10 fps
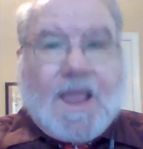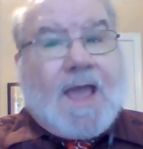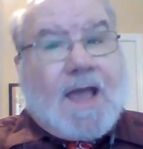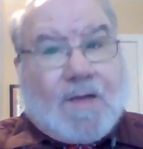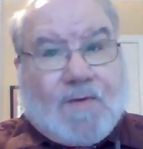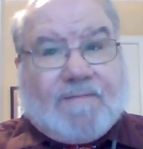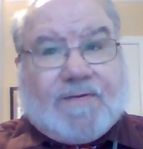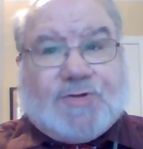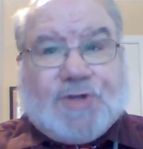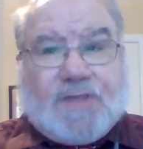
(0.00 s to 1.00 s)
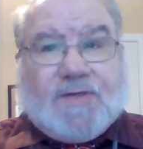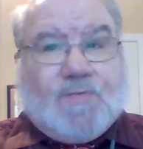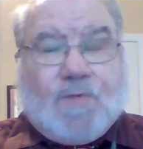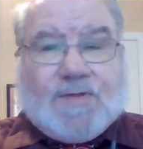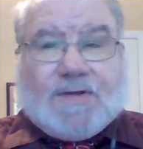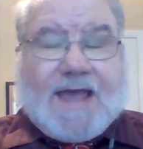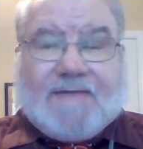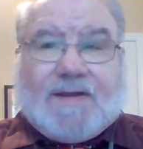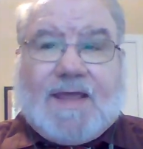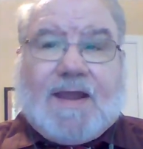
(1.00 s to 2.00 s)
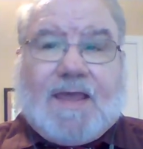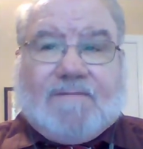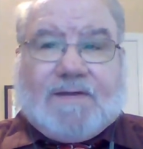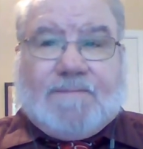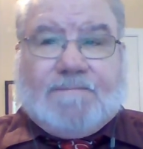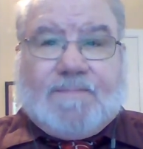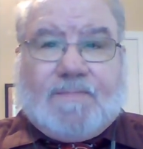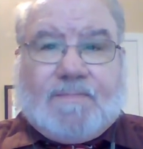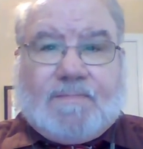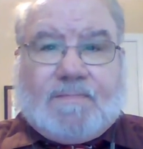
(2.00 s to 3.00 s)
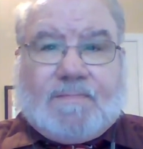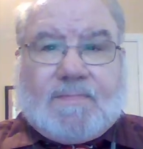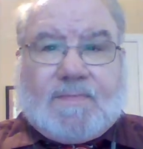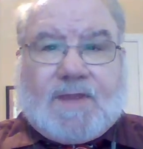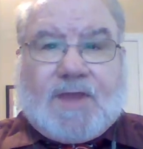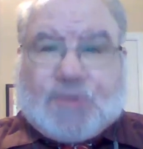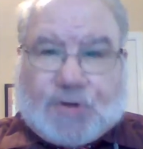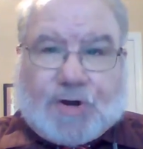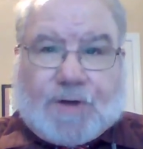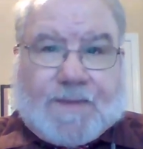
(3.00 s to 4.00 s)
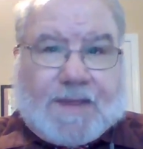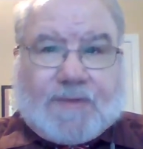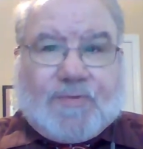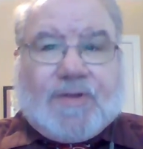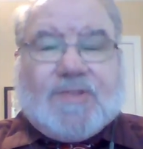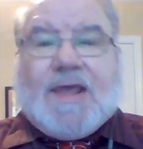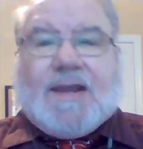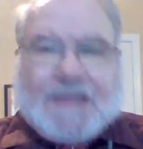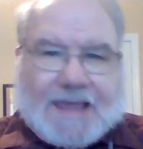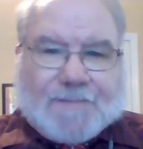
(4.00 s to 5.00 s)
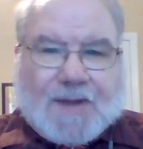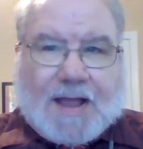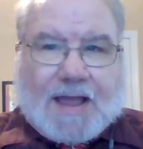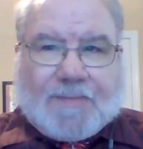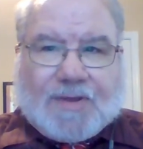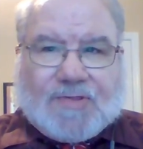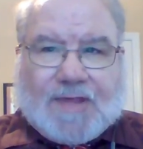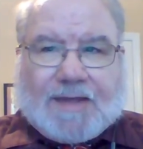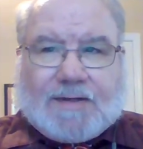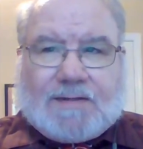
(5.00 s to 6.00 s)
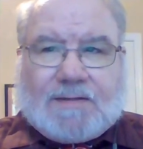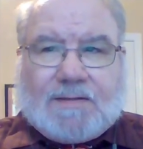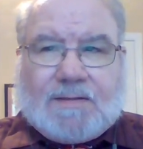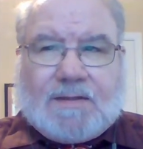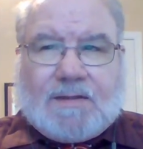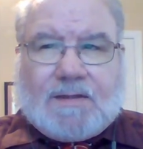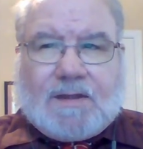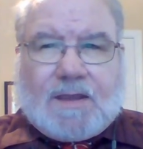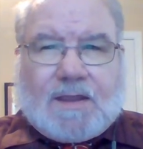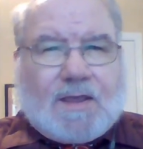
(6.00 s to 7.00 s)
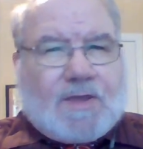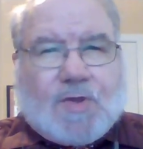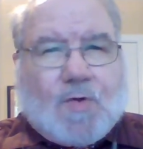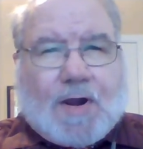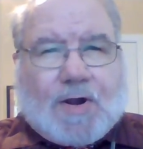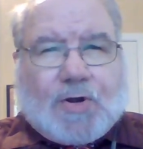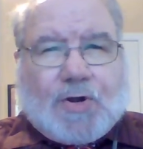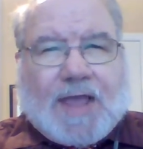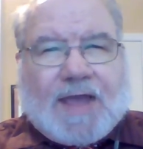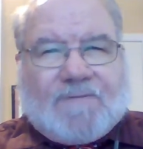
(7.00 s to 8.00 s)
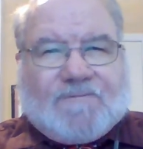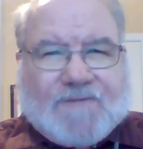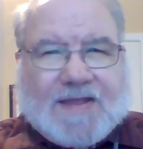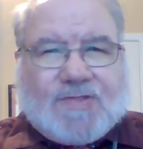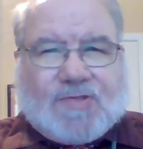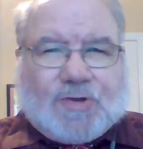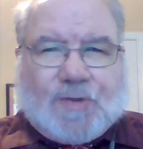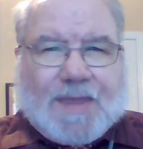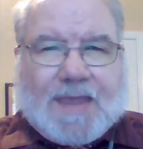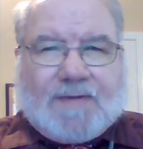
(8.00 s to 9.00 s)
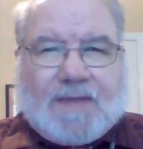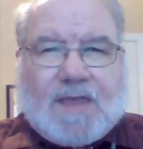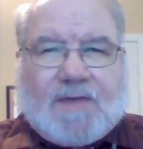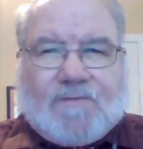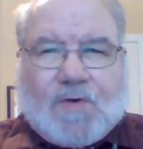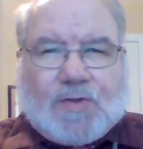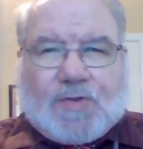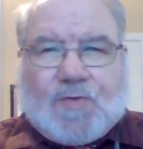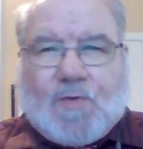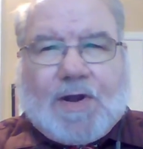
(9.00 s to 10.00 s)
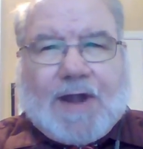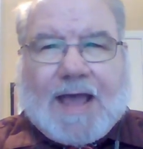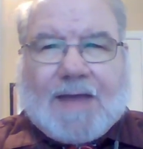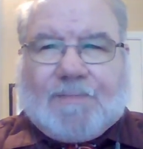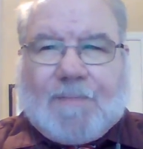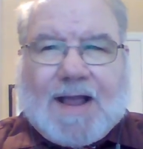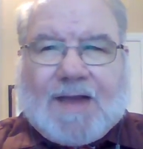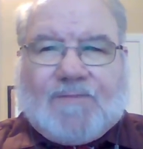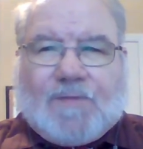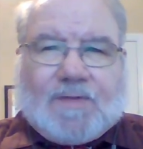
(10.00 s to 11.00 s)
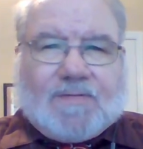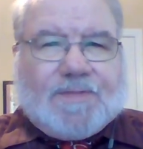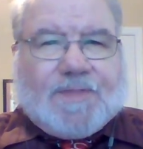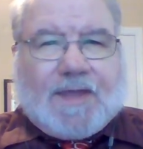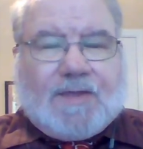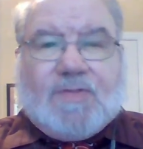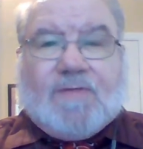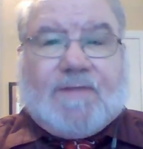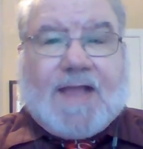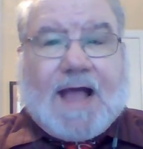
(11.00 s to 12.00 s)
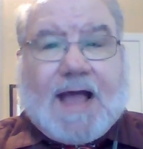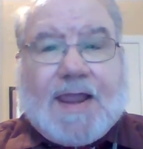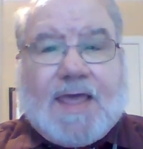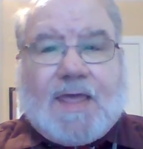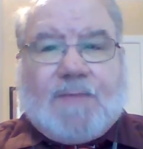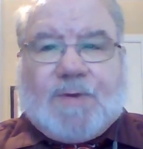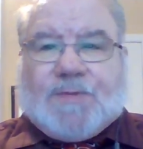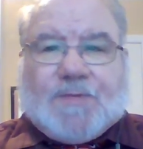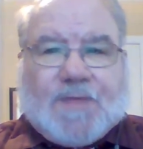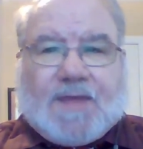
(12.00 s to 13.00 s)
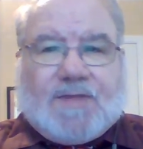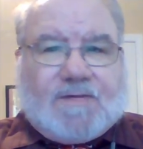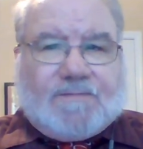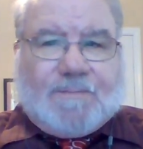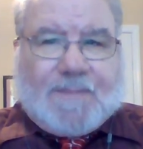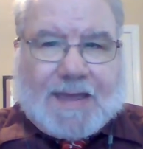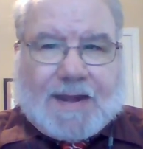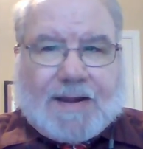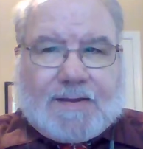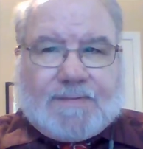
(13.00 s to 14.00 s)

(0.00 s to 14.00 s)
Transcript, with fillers: However, Jesus wasn't having any of it. He turned to Peter and said, Get behind me, Satan. You are an offense to me, for you are not mindful of the things of God, but the things of men.